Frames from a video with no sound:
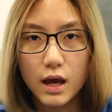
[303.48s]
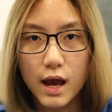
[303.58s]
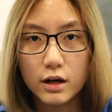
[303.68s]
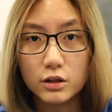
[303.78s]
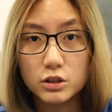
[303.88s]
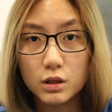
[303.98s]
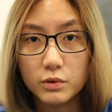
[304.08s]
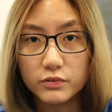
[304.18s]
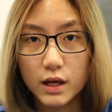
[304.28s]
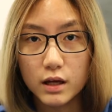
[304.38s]
And on top
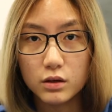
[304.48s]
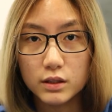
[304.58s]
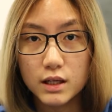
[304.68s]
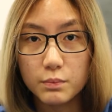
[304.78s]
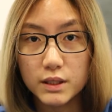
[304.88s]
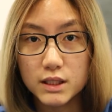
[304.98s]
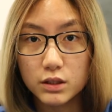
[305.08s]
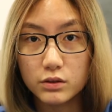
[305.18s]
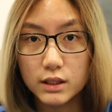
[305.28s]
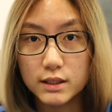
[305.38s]
of that, on that
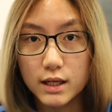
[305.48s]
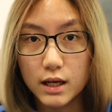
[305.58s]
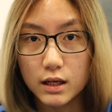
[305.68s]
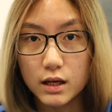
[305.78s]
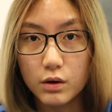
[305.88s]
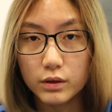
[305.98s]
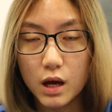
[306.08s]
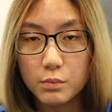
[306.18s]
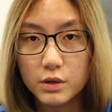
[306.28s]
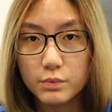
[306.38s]
particular day, our
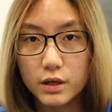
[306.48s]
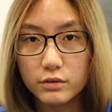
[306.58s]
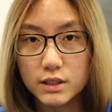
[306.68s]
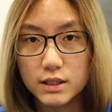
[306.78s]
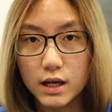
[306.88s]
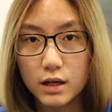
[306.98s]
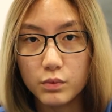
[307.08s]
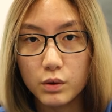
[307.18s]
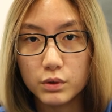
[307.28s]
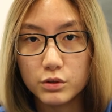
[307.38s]
camera batteries died
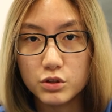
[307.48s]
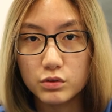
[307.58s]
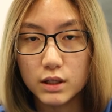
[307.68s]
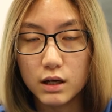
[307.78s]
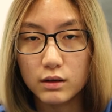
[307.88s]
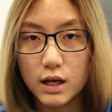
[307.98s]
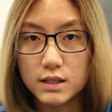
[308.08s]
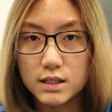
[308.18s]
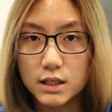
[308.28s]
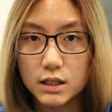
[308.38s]
while we were shooting our
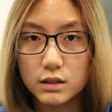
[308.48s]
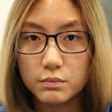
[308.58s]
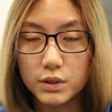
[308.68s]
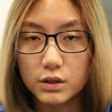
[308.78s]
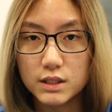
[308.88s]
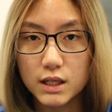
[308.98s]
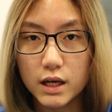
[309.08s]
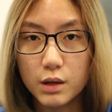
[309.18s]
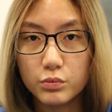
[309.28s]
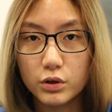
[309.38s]
last scene because I
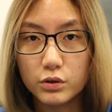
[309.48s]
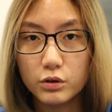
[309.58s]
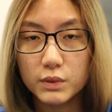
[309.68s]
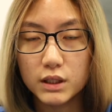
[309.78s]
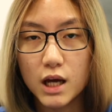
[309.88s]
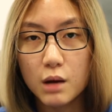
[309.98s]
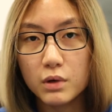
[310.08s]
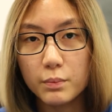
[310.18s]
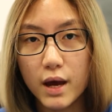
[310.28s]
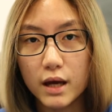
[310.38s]
had brought home the
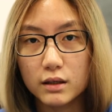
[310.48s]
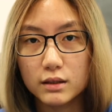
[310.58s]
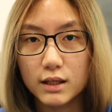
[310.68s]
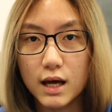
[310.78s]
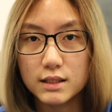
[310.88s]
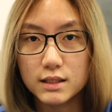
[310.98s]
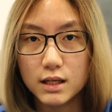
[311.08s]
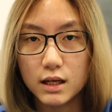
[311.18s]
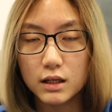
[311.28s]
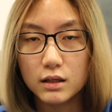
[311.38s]
camera bag the last
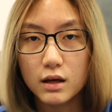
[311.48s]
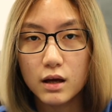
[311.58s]
day